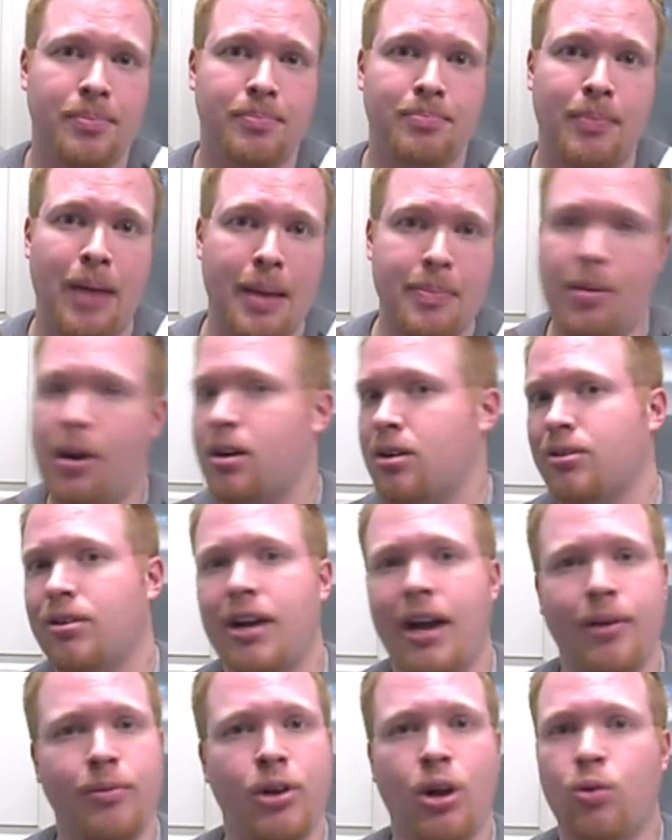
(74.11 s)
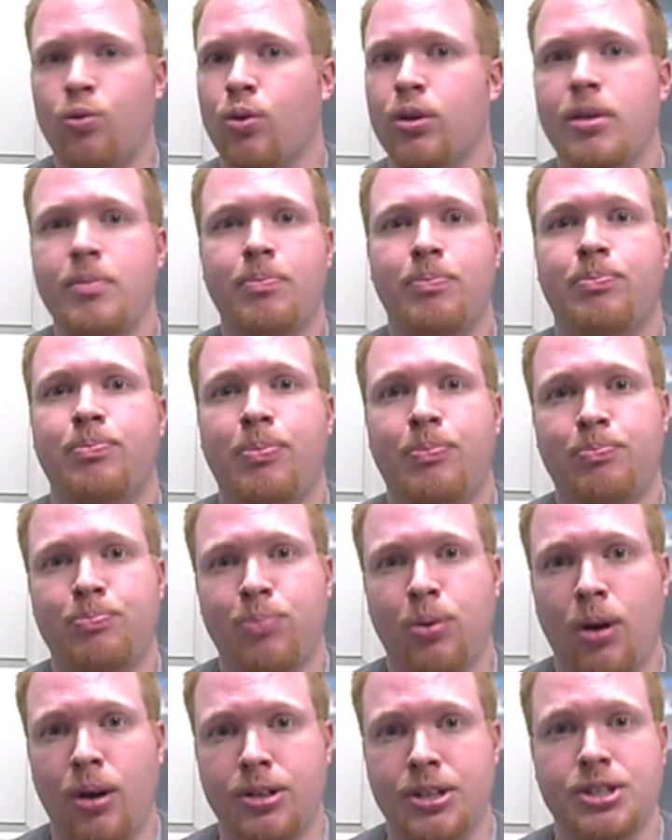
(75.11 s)
My partner and I, we don't really
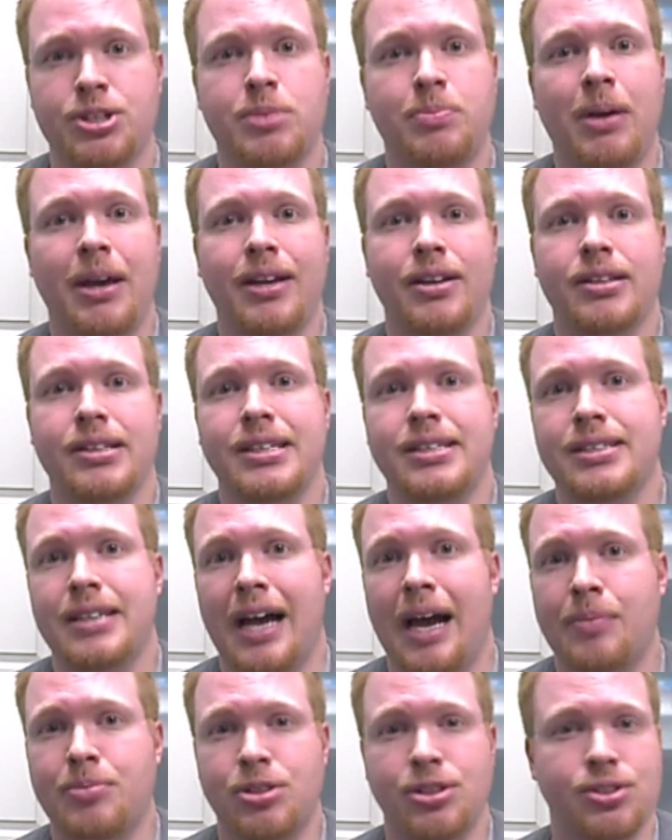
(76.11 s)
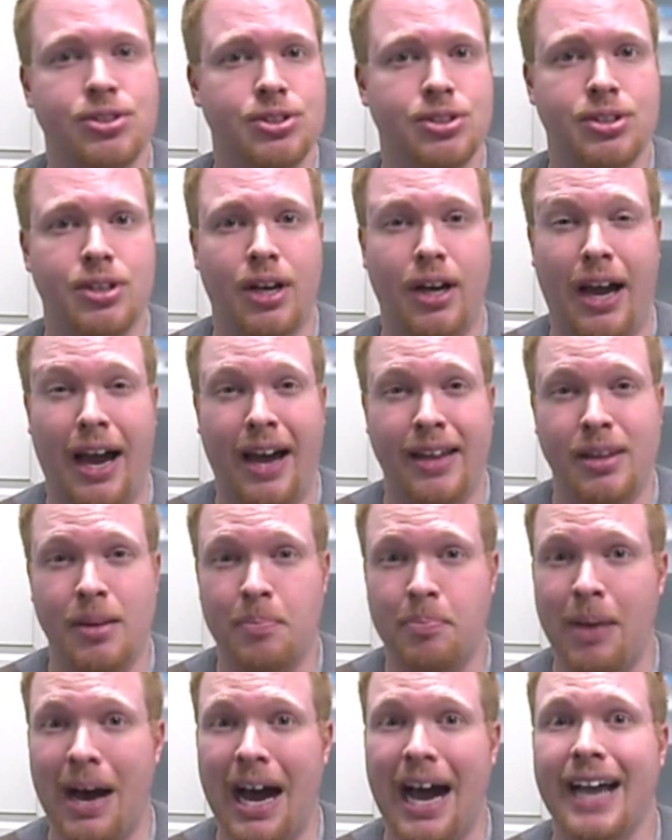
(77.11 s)
participate in lease options on
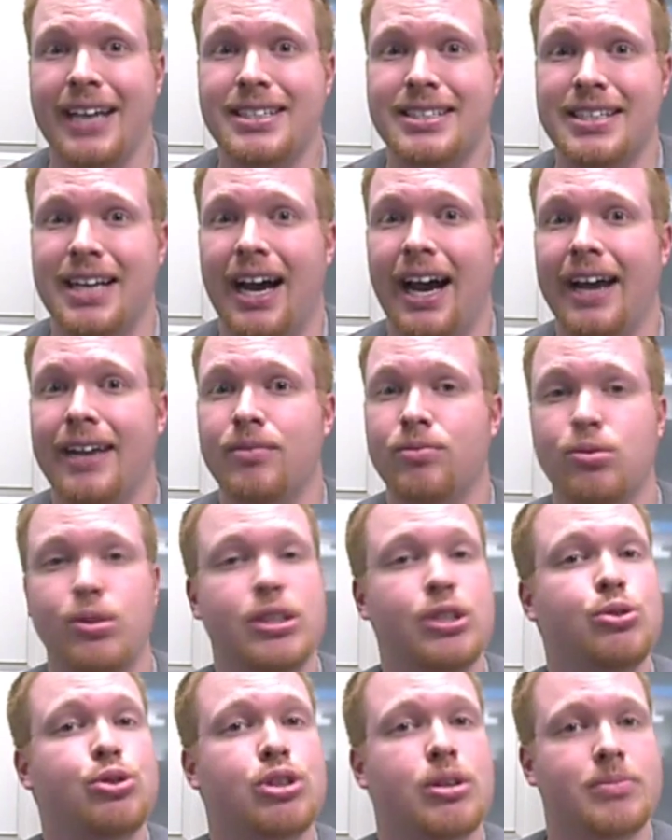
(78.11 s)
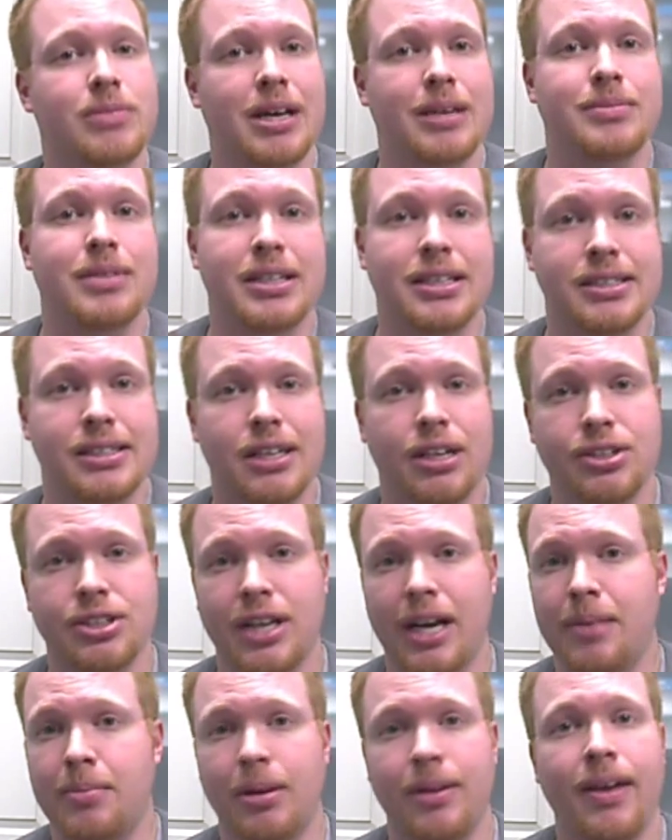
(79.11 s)
the buy side. We do sometimes on the sell
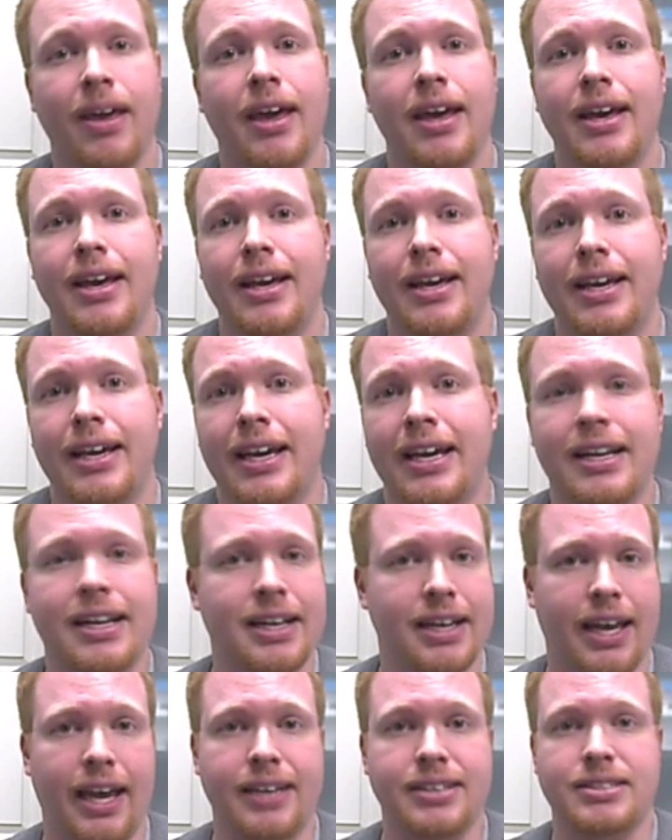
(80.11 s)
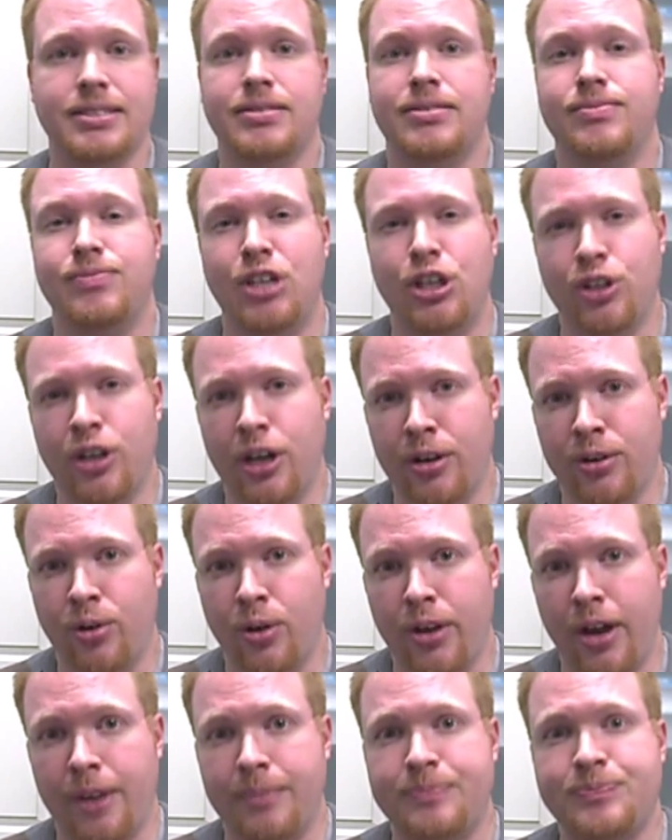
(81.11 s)
side, but in any case, neither here
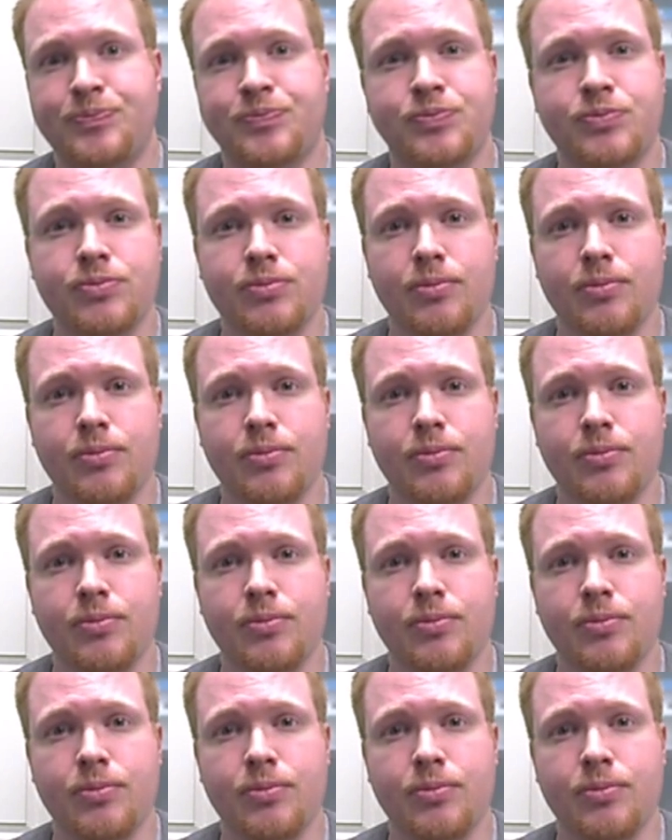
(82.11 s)
nor there.